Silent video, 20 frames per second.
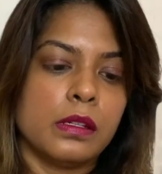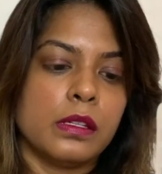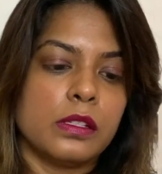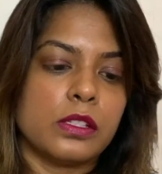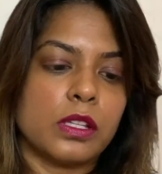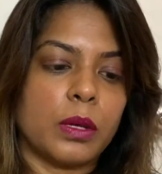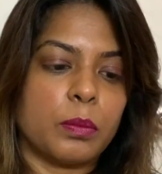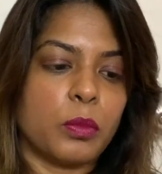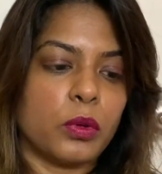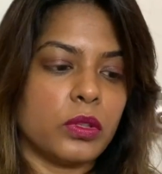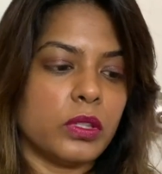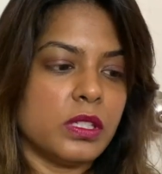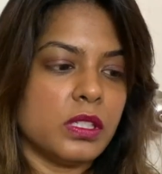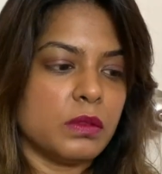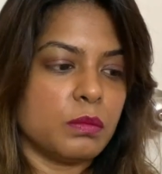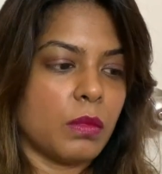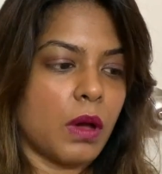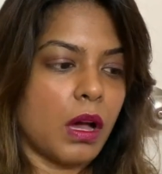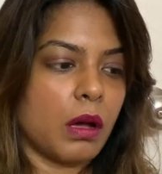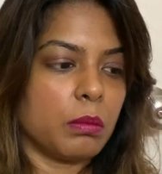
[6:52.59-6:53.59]
So I bought this
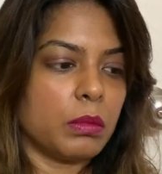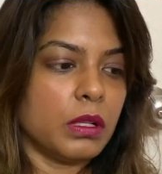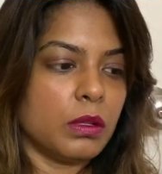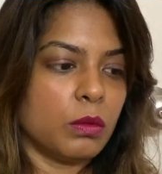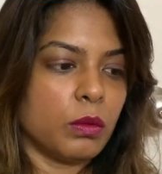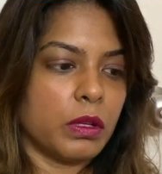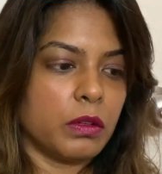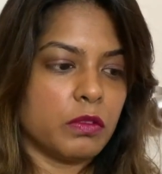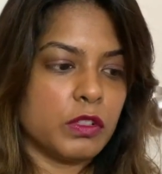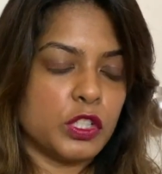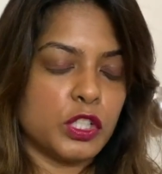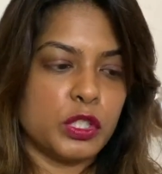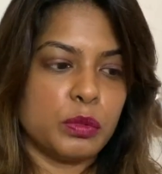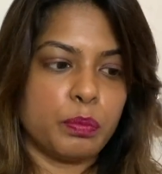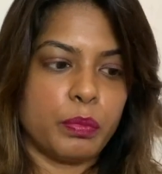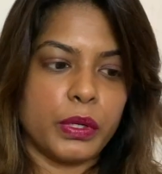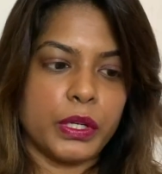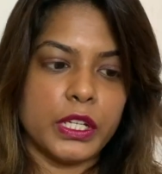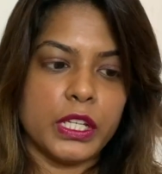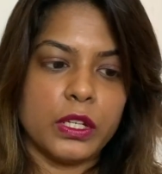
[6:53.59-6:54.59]
marble one, which is
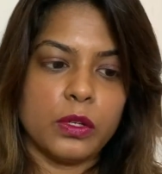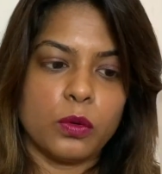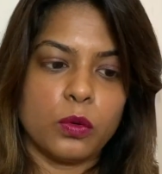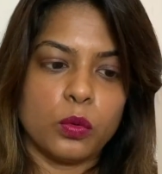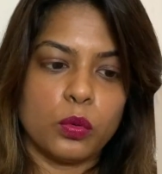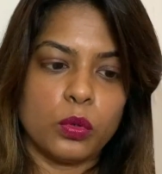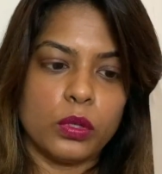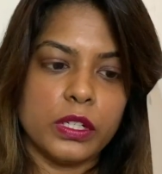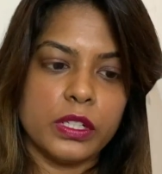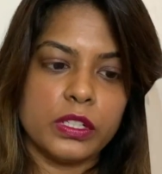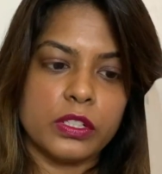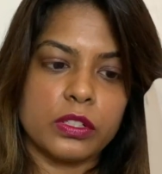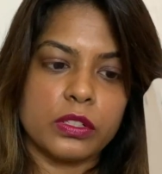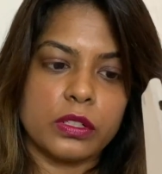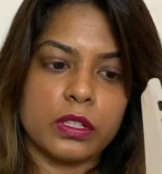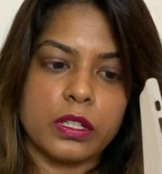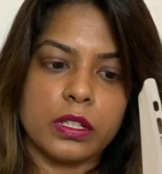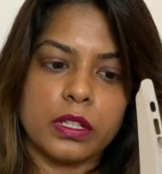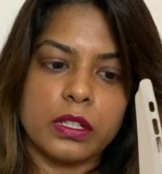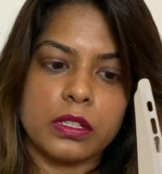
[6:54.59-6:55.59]
pretty old. It
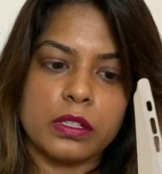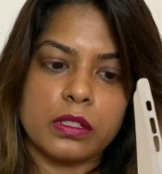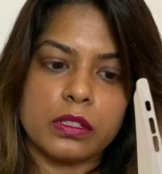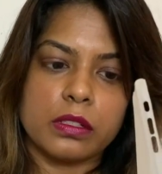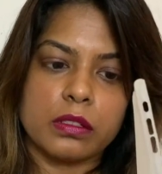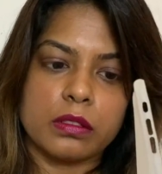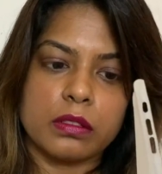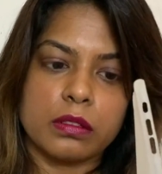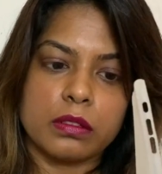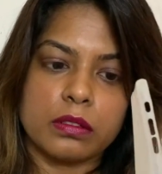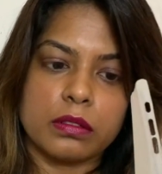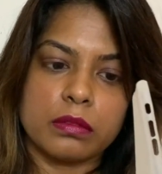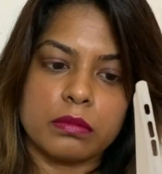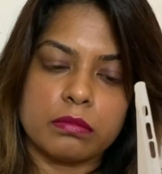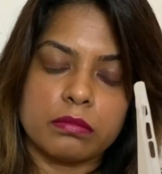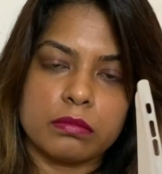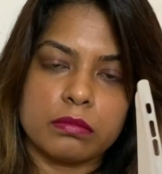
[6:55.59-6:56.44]
you